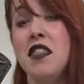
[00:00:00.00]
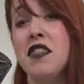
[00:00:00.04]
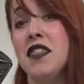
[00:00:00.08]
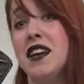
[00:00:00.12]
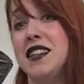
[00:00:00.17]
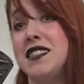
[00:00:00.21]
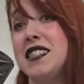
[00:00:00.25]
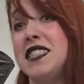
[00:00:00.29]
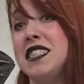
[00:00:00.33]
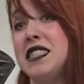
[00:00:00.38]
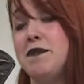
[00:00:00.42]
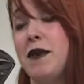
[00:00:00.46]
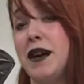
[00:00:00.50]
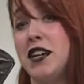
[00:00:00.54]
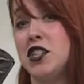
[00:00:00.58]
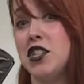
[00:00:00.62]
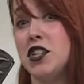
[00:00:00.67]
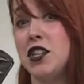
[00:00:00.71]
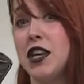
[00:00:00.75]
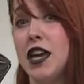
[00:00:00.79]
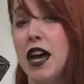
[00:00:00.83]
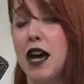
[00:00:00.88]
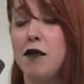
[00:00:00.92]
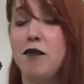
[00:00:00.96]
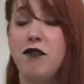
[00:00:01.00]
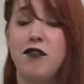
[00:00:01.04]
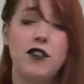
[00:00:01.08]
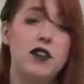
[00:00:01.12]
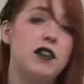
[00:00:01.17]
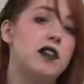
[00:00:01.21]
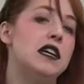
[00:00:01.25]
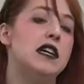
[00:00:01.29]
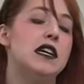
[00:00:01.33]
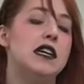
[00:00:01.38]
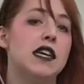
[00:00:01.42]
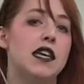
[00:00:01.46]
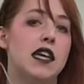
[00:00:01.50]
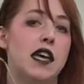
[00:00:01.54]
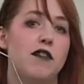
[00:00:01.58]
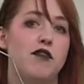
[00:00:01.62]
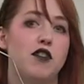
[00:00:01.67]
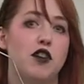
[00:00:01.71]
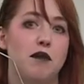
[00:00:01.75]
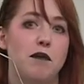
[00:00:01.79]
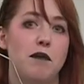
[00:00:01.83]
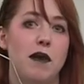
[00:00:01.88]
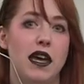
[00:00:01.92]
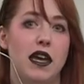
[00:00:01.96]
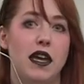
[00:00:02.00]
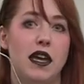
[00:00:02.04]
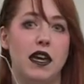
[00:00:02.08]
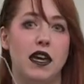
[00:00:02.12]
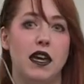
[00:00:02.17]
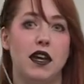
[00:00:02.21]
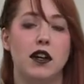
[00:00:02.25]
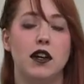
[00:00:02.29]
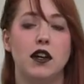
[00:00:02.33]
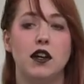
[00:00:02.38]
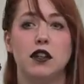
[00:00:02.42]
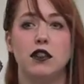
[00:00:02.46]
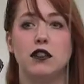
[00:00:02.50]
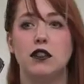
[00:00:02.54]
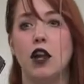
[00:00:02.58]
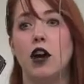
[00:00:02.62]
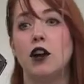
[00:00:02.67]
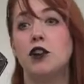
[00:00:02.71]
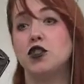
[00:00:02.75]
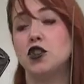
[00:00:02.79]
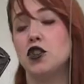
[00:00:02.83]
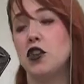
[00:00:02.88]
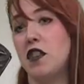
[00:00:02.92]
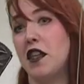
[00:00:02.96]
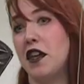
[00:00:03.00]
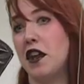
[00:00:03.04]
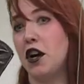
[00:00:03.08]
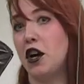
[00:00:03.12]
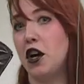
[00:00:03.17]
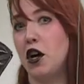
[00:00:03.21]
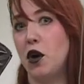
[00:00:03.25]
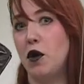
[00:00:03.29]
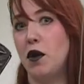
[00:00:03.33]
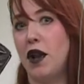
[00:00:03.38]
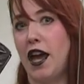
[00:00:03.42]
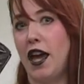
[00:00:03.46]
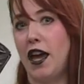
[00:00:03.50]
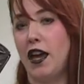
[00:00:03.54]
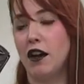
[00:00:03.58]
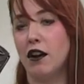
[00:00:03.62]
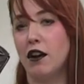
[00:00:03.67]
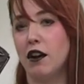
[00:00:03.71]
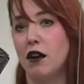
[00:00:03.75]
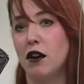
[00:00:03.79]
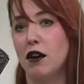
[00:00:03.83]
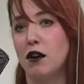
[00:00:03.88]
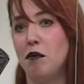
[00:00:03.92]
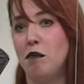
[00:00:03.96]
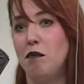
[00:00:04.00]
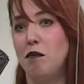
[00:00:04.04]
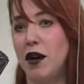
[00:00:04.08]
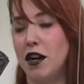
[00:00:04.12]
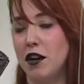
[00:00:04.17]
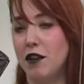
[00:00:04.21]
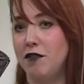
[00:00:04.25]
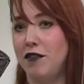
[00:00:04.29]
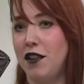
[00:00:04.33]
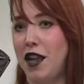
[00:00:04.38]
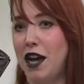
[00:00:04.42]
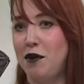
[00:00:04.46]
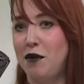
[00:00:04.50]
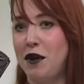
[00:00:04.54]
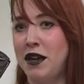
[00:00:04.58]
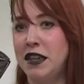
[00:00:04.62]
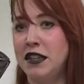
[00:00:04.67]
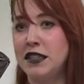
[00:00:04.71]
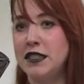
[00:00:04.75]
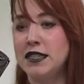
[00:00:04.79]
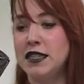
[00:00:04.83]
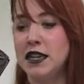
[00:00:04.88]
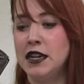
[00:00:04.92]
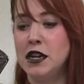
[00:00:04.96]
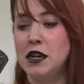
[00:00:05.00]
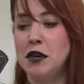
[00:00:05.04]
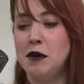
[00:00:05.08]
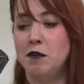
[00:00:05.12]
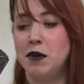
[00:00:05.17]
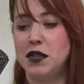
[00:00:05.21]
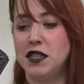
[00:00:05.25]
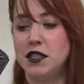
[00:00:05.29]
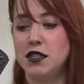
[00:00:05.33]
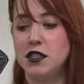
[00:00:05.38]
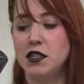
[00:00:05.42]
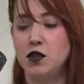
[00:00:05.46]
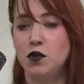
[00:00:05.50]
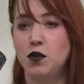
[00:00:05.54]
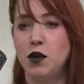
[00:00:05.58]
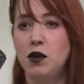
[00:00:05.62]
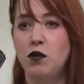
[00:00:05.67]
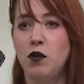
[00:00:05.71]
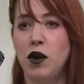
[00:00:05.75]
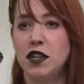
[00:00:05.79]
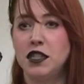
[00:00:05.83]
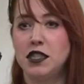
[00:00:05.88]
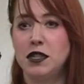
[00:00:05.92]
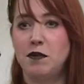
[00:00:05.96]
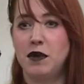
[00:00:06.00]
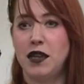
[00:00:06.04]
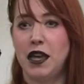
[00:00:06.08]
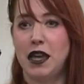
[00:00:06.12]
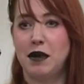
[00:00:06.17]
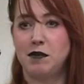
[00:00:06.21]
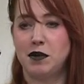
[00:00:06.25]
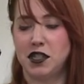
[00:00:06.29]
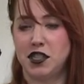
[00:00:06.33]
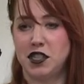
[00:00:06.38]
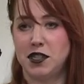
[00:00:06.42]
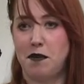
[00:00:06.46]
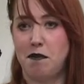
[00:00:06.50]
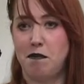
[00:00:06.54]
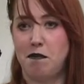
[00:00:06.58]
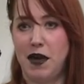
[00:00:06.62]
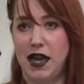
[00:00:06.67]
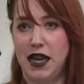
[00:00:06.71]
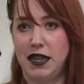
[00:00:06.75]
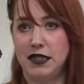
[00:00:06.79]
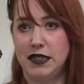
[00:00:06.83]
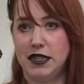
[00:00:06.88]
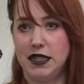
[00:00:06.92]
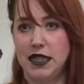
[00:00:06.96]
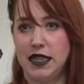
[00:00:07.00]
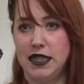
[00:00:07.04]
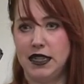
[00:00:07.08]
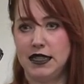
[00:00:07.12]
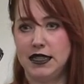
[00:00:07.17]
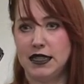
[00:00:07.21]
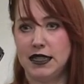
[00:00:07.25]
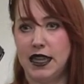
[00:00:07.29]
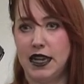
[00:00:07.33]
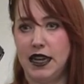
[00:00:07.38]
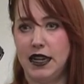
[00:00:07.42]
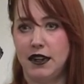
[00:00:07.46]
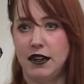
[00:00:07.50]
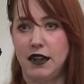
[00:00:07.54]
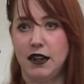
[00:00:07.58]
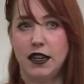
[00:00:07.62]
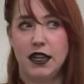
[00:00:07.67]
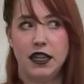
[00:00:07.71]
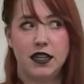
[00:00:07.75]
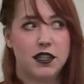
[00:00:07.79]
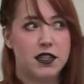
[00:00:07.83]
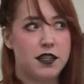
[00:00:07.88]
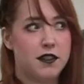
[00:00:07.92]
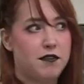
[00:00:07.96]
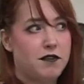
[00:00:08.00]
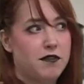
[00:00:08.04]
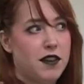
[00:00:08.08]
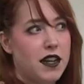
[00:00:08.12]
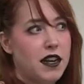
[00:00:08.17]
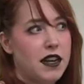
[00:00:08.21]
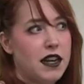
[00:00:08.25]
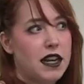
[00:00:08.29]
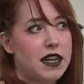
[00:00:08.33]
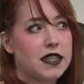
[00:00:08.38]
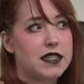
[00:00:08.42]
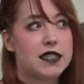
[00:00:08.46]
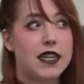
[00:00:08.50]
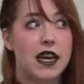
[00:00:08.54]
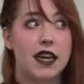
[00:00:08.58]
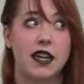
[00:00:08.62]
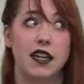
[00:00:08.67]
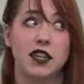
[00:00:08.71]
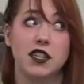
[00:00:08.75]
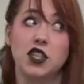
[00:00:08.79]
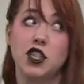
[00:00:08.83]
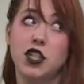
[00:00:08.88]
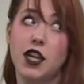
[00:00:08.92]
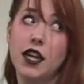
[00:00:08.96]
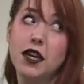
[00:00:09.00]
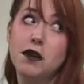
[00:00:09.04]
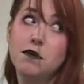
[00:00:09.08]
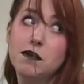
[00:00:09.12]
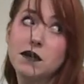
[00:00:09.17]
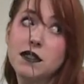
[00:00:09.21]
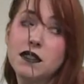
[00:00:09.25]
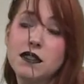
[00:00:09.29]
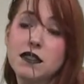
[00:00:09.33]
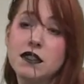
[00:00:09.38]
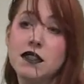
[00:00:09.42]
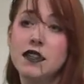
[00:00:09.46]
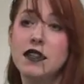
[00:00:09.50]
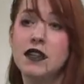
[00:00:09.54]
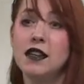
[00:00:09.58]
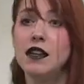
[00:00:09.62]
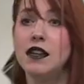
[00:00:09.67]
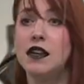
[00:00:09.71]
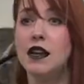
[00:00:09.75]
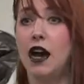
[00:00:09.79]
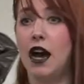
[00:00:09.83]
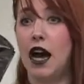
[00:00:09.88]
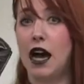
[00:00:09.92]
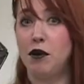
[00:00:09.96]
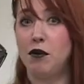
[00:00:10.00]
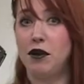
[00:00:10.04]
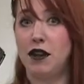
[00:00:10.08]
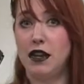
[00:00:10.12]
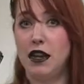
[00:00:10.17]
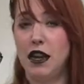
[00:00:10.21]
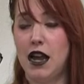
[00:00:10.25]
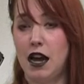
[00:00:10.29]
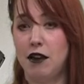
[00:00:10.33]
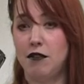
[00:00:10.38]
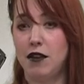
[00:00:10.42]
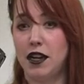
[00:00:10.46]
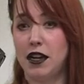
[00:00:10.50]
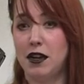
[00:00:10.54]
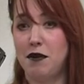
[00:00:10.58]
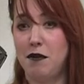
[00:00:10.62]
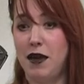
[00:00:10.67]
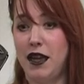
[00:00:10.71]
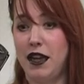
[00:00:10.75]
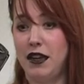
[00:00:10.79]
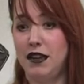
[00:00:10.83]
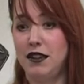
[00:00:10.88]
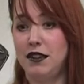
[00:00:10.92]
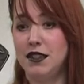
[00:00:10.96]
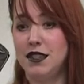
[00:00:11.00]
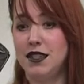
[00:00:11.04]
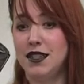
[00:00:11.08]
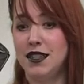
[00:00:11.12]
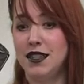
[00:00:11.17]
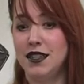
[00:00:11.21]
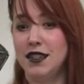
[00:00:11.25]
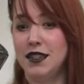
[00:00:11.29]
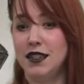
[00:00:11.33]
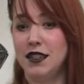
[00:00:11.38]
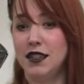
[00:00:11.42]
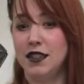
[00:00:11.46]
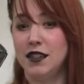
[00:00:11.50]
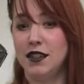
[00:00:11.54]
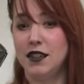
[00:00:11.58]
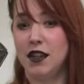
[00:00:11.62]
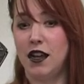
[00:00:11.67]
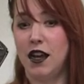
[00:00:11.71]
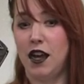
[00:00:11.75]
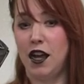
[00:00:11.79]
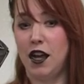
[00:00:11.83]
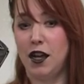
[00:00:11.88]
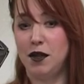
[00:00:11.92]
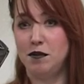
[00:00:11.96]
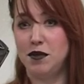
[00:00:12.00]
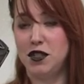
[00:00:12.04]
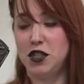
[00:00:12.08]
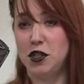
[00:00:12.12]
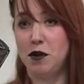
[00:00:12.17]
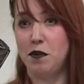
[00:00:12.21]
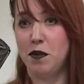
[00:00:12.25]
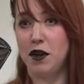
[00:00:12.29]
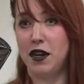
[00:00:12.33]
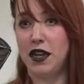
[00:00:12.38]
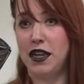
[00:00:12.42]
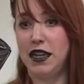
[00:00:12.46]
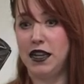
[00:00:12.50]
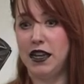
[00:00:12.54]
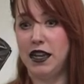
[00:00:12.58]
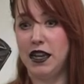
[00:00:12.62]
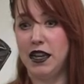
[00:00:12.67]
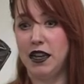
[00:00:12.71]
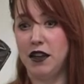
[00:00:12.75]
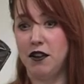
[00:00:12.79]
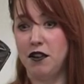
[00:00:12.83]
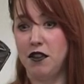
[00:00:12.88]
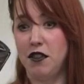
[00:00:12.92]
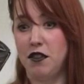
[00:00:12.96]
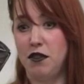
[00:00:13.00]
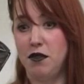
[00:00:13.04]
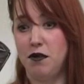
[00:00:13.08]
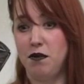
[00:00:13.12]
That's especially helpful if you're making larger than a coat hanger butterfly wings. But since we want to be able to bend these later into fun and exciting shapes, I would not recommend um, superheating